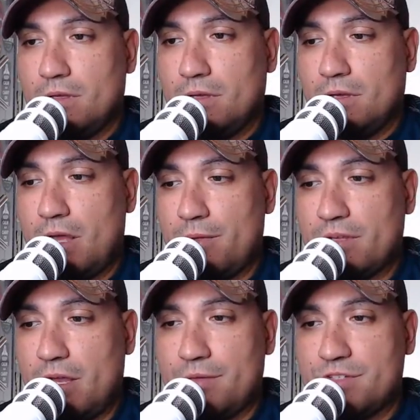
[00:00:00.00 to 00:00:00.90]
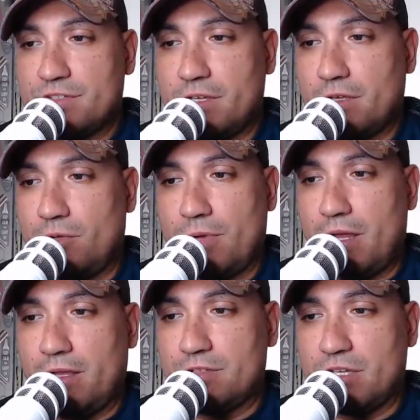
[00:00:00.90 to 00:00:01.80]
I would just say go
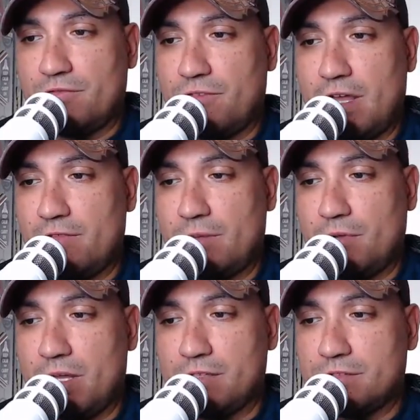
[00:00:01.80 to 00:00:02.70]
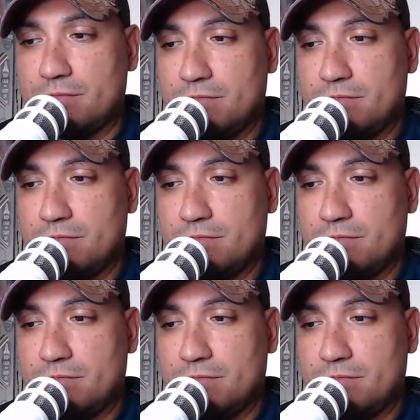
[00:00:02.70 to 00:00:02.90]
buy a Gen 5 MOS.